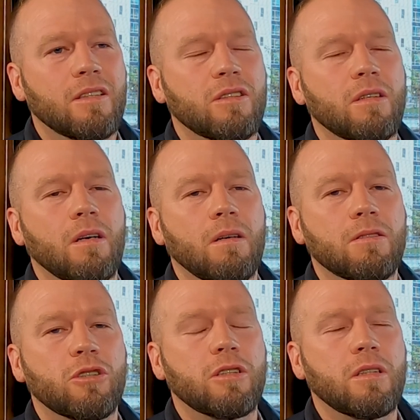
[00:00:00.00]
So
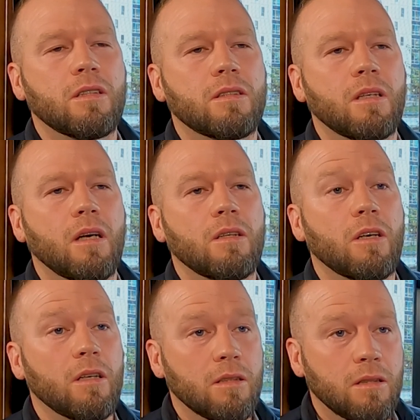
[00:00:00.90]
she is a
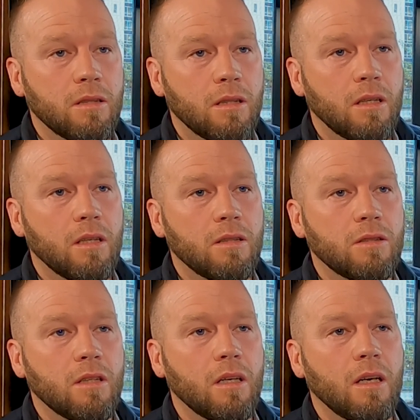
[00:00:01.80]
nurse in
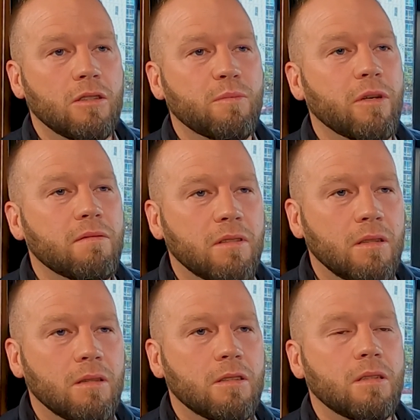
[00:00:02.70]

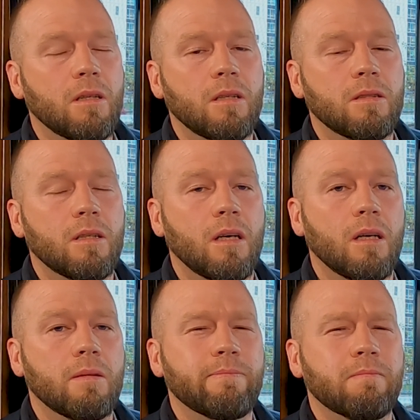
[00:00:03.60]
Springfield. She does
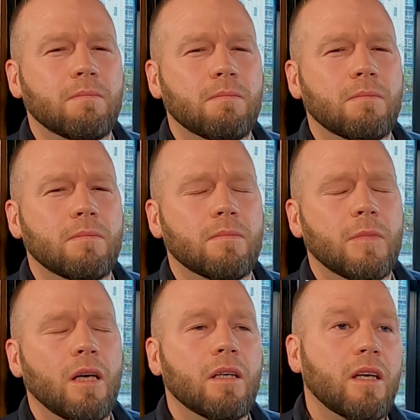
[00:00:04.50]

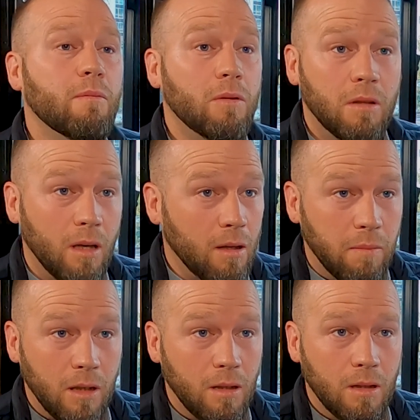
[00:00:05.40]

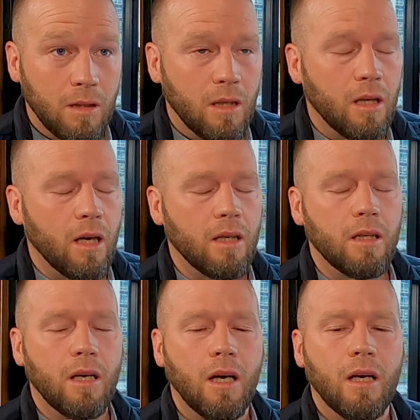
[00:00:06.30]
chemotherapy,
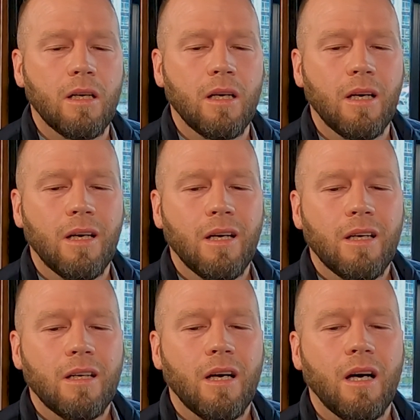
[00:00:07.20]
and
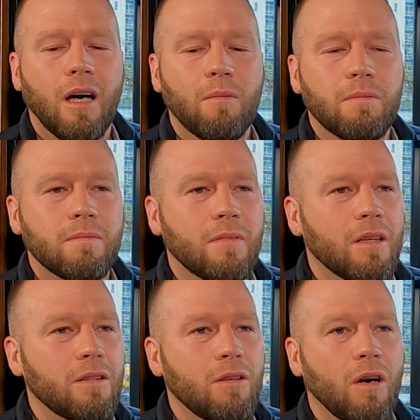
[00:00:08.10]

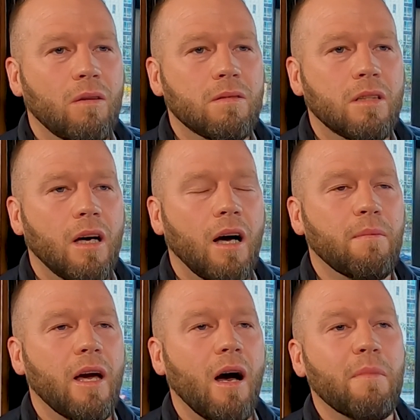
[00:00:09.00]

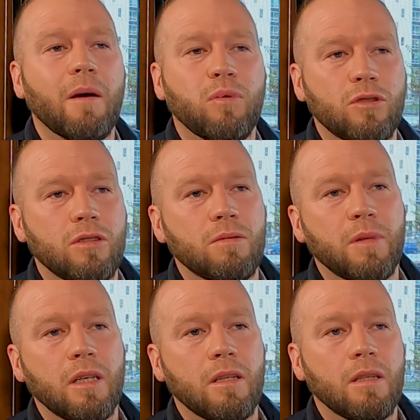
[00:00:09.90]
I'm able to
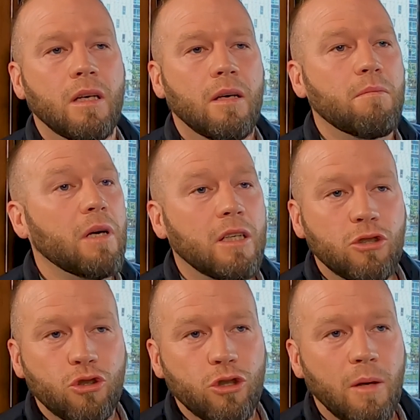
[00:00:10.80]
be in
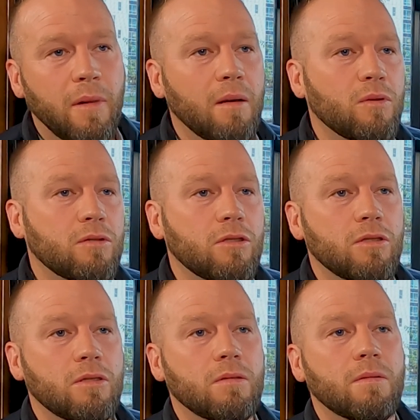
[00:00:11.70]
ministry. I'm able
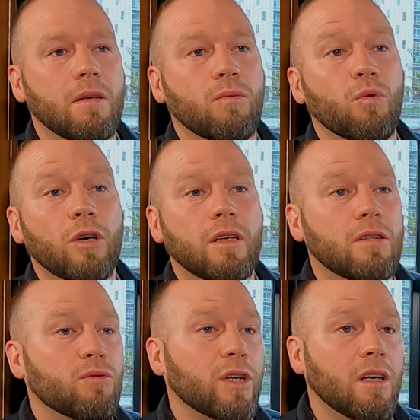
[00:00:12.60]
to work in
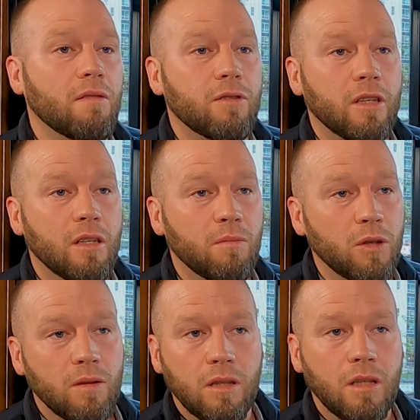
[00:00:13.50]
the recovery
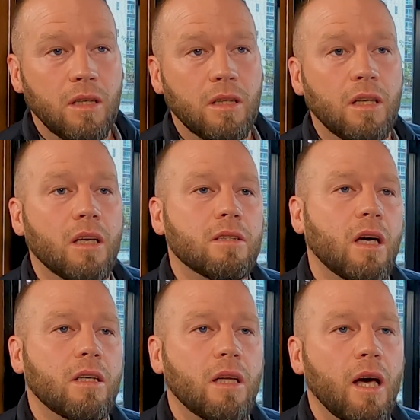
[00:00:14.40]
community and things
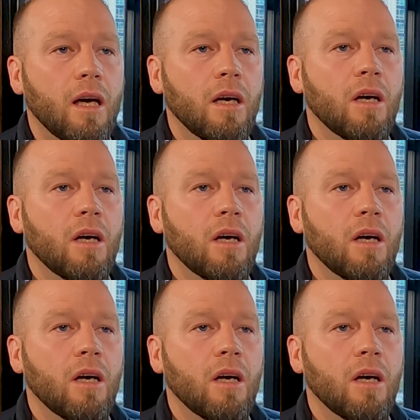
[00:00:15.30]
like that